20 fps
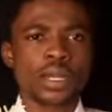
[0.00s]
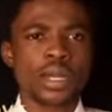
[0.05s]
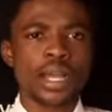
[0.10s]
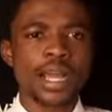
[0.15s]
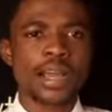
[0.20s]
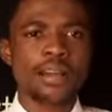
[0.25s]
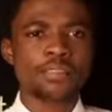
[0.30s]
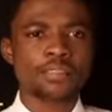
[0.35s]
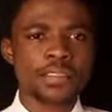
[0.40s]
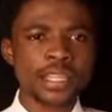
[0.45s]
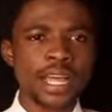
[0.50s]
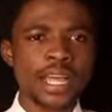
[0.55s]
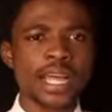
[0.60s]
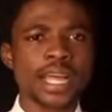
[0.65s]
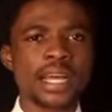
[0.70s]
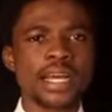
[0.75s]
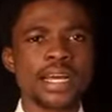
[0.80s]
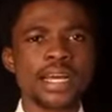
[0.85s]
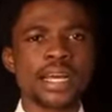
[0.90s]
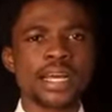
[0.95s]

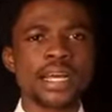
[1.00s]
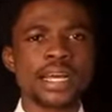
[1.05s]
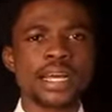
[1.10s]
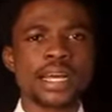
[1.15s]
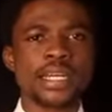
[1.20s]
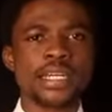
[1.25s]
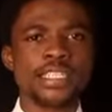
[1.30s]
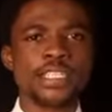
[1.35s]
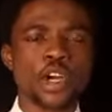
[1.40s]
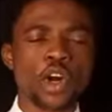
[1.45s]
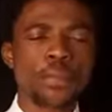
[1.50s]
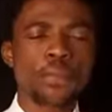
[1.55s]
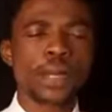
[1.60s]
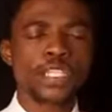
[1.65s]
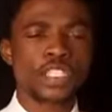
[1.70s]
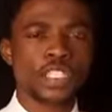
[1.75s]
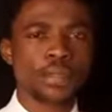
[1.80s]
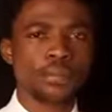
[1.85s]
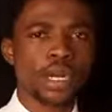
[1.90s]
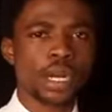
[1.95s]
after the upper
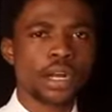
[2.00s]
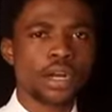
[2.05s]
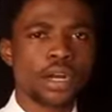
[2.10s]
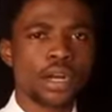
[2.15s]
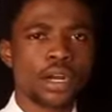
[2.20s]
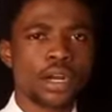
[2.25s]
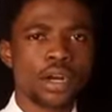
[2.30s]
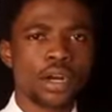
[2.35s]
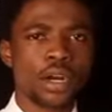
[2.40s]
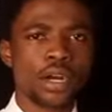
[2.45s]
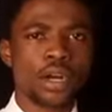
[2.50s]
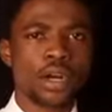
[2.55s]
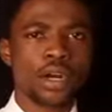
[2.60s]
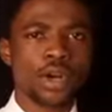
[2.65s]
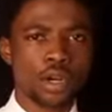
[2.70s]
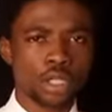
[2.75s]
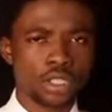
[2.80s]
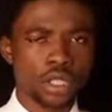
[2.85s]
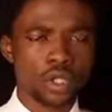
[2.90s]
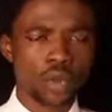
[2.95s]
chamber
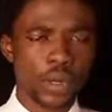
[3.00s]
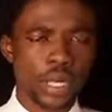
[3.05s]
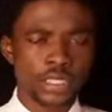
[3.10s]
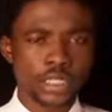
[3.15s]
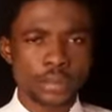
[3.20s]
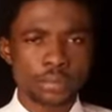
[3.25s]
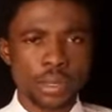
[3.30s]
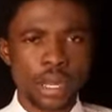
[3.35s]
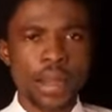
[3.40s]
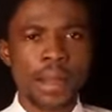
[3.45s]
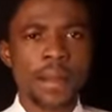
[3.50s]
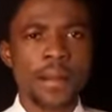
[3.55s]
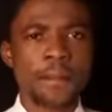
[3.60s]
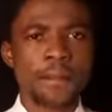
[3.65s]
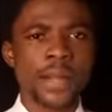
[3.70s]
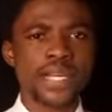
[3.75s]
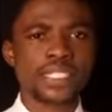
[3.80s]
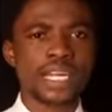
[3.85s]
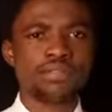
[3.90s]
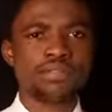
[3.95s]
or the lower chamber
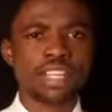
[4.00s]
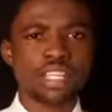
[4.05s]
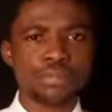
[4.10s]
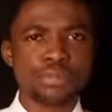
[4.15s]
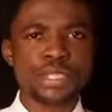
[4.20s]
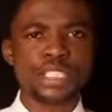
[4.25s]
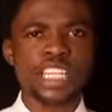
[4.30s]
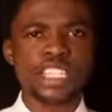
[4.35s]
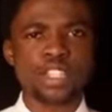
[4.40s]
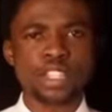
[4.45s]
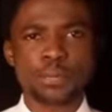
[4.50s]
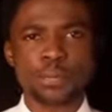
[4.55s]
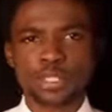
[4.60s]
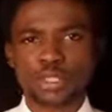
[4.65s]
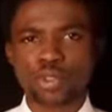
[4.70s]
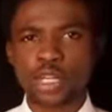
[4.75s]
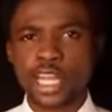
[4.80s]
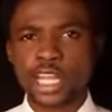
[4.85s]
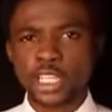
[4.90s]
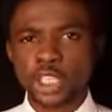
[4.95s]
might have deliberated on a
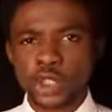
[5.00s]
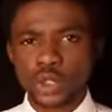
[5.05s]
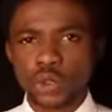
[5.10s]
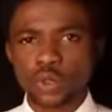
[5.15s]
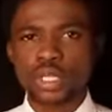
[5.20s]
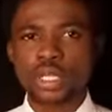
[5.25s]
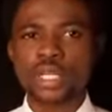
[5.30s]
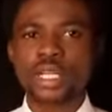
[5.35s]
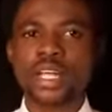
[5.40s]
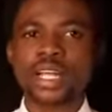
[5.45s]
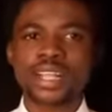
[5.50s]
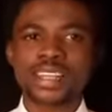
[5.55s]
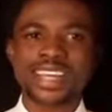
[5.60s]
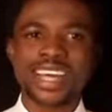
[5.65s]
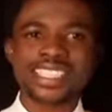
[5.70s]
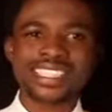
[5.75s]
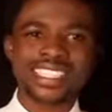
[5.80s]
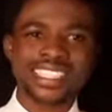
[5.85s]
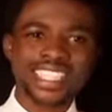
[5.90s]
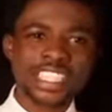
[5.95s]
particular issue,
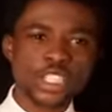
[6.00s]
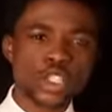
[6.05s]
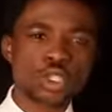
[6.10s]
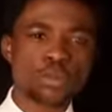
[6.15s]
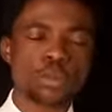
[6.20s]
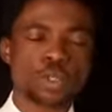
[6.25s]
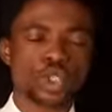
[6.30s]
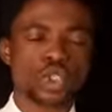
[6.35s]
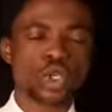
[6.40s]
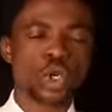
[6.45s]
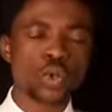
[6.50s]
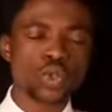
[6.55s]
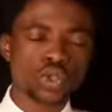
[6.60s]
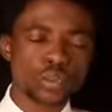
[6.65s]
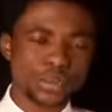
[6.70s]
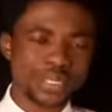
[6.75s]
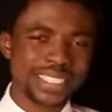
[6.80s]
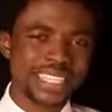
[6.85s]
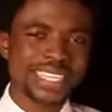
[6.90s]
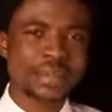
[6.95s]
that issue must also
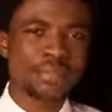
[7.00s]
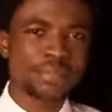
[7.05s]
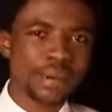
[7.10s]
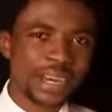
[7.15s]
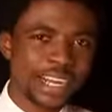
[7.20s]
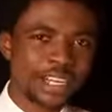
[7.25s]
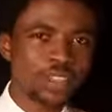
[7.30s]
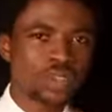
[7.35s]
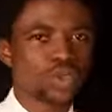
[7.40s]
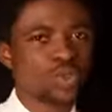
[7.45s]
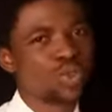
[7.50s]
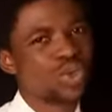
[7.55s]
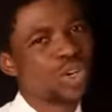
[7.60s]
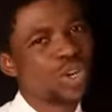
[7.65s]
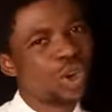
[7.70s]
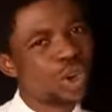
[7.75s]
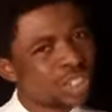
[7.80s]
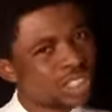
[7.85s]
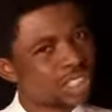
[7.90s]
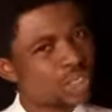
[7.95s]
be taken back to
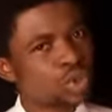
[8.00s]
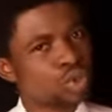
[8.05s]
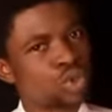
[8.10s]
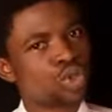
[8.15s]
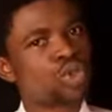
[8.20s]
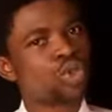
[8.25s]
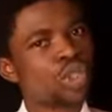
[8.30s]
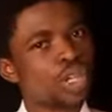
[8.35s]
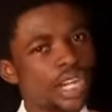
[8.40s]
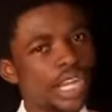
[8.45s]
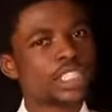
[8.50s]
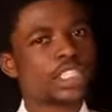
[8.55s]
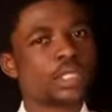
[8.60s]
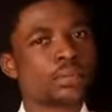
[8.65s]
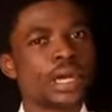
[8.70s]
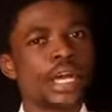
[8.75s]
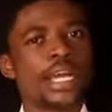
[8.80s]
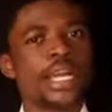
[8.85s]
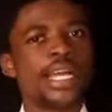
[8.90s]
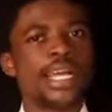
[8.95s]
the other
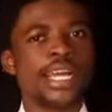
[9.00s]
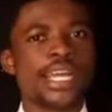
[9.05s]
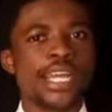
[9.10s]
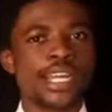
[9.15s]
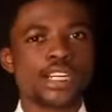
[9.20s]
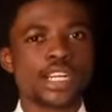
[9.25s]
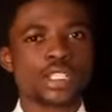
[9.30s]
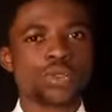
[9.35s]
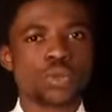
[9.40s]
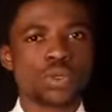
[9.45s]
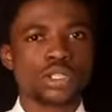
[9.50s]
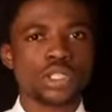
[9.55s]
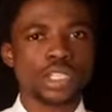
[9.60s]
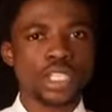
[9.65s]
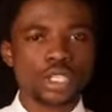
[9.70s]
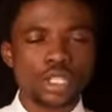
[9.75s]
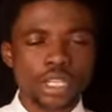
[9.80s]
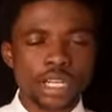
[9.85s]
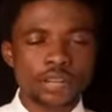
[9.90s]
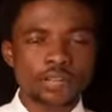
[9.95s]
chamber in
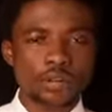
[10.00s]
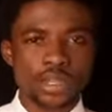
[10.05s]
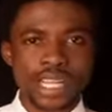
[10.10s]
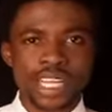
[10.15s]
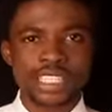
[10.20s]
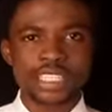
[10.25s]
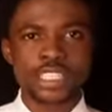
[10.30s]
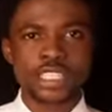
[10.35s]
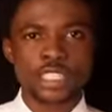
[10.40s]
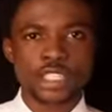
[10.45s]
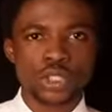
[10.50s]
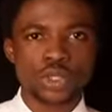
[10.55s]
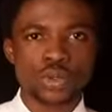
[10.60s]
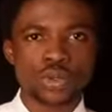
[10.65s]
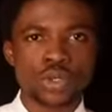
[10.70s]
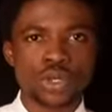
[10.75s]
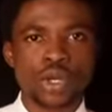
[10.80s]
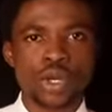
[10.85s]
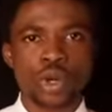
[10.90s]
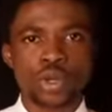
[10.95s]
order for that
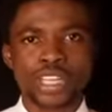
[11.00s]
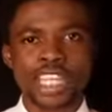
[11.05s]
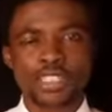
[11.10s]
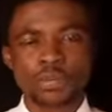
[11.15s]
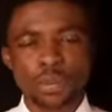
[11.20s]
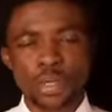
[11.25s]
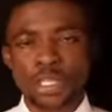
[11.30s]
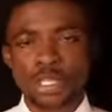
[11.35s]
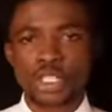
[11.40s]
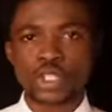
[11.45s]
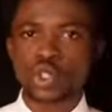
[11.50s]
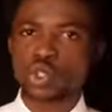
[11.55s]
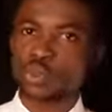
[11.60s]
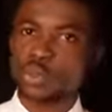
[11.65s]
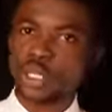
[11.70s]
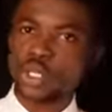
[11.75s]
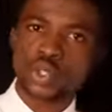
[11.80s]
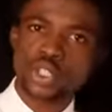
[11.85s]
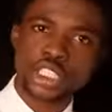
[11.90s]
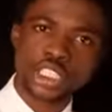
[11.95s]
issue or that policy to be
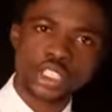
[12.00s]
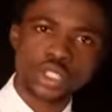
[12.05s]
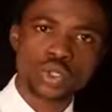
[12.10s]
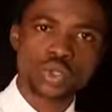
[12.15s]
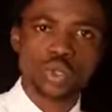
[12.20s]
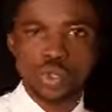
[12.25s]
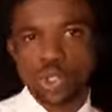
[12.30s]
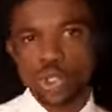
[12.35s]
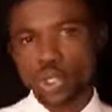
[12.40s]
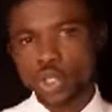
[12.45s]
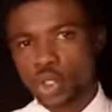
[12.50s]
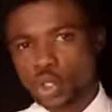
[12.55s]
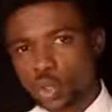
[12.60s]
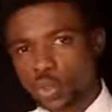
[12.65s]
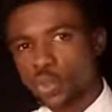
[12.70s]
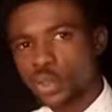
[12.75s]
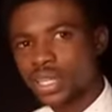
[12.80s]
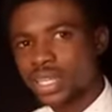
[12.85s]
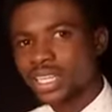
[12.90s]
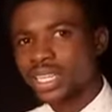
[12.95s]
looked into.
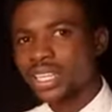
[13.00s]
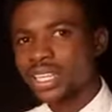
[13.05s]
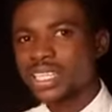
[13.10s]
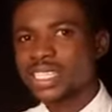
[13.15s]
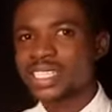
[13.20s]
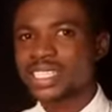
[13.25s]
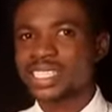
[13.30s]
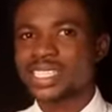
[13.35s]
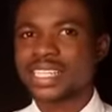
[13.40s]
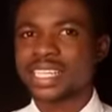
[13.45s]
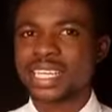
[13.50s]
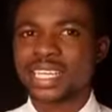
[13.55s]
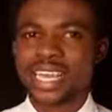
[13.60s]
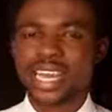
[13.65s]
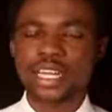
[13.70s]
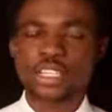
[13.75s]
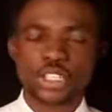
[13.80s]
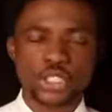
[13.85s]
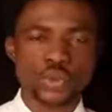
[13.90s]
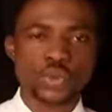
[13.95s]
So in this kind
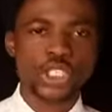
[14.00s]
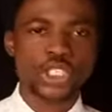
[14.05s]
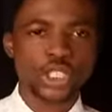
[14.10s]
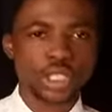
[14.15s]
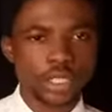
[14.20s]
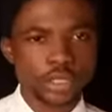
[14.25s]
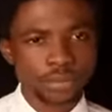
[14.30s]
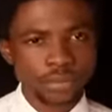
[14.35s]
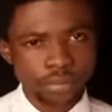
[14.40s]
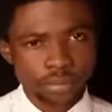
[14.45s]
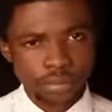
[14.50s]
of situation,